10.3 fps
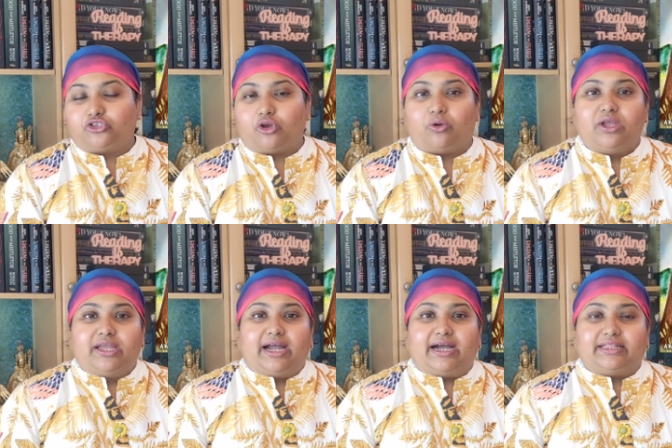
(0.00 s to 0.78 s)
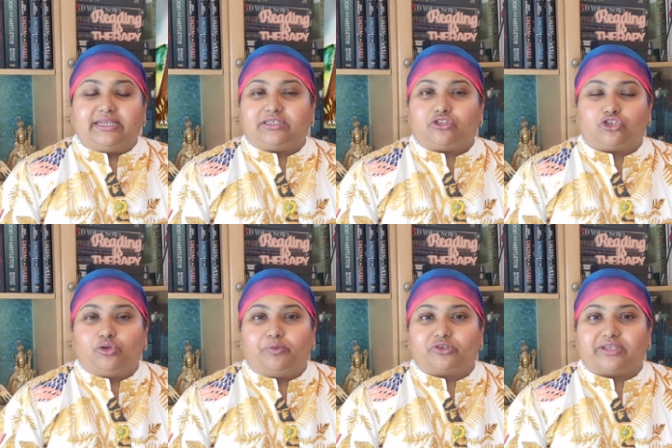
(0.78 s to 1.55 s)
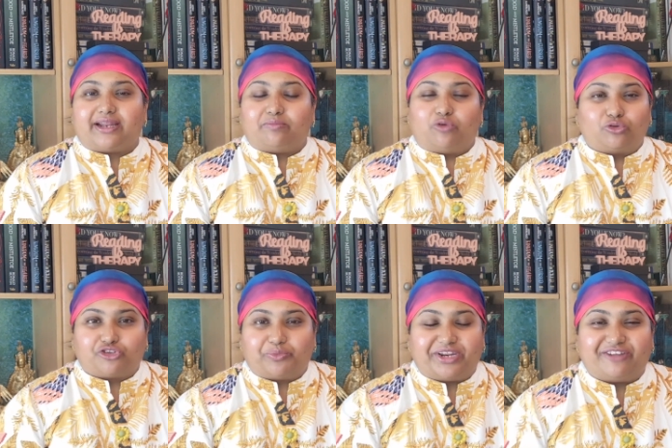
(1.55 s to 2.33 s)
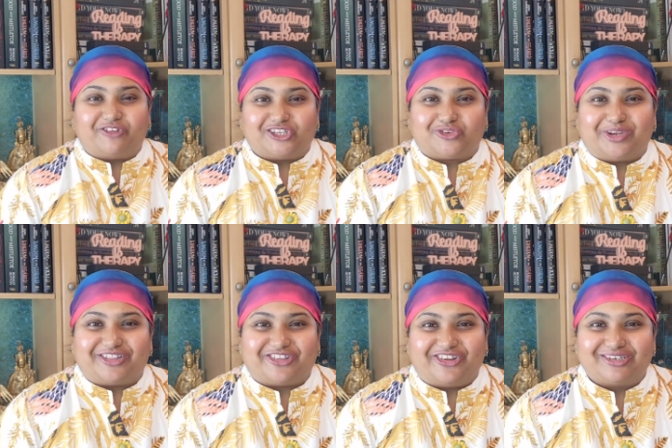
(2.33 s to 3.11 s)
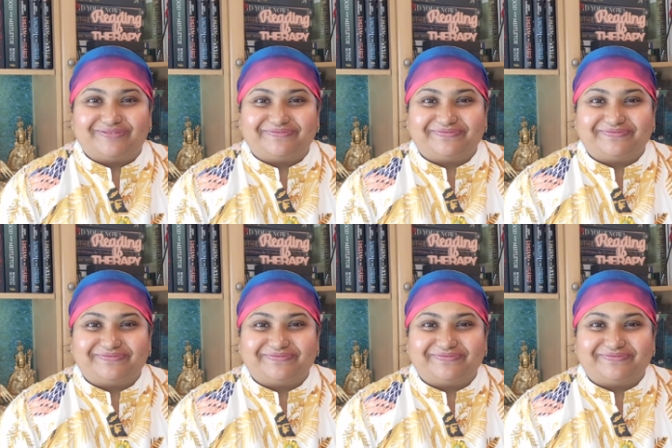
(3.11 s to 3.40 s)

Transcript: So these are the two books that I'm also reading for this readathon.